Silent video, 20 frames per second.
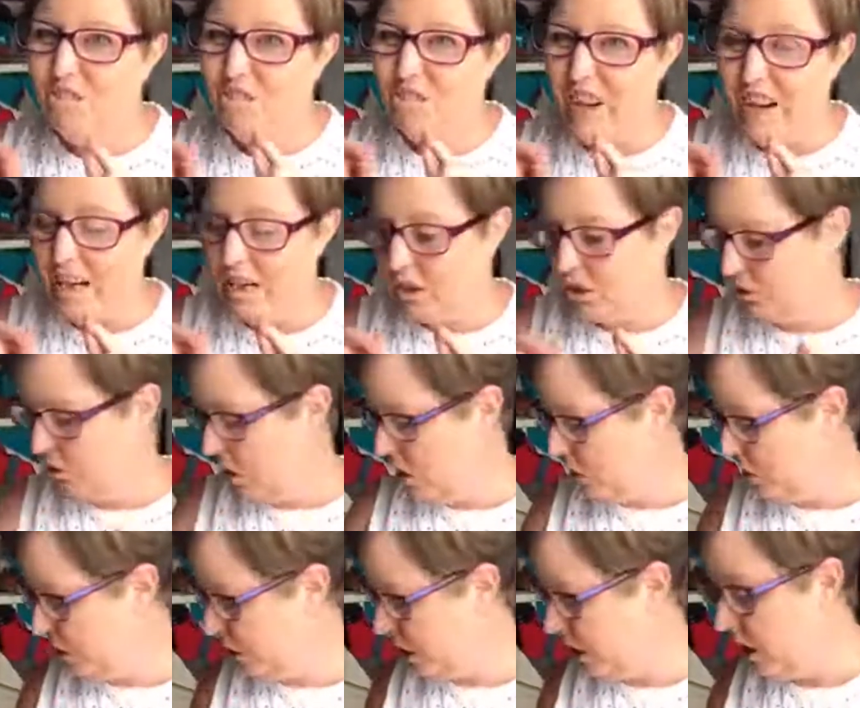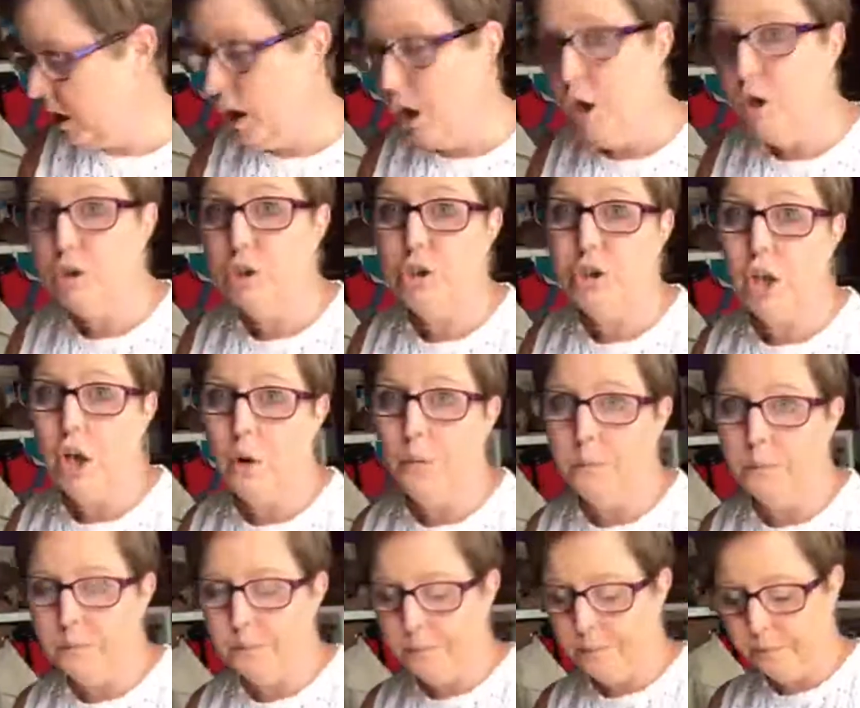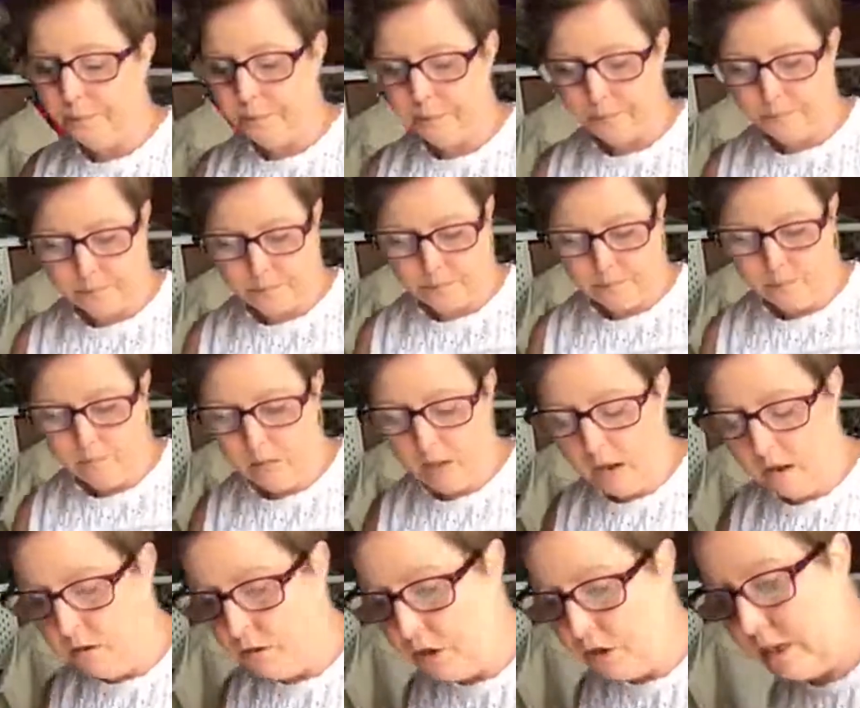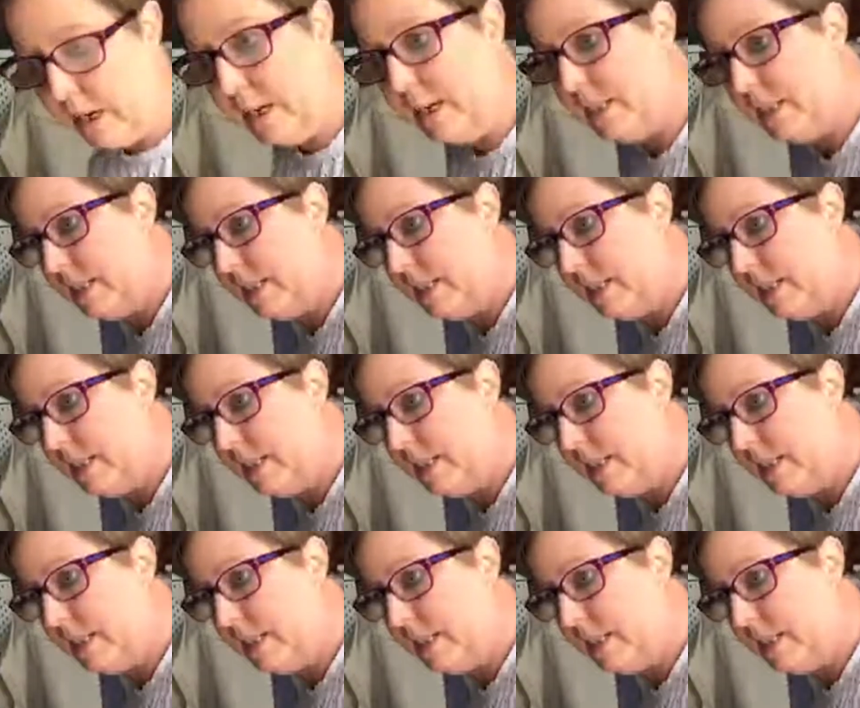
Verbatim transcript: Fingers crossed. So and just take a